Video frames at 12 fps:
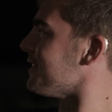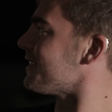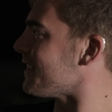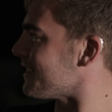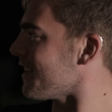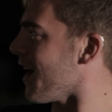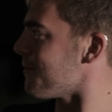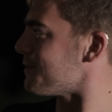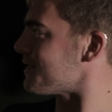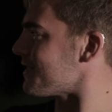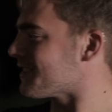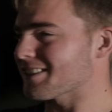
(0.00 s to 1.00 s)
used this
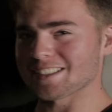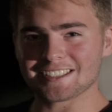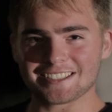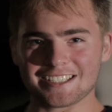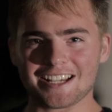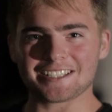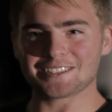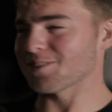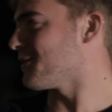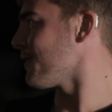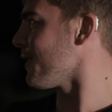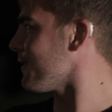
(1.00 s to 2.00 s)
Aputure
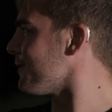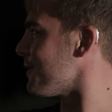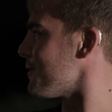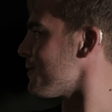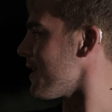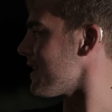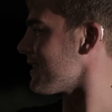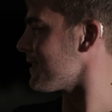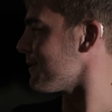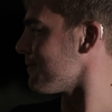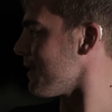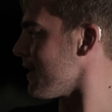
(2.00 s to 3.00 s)
60X for a few weddings,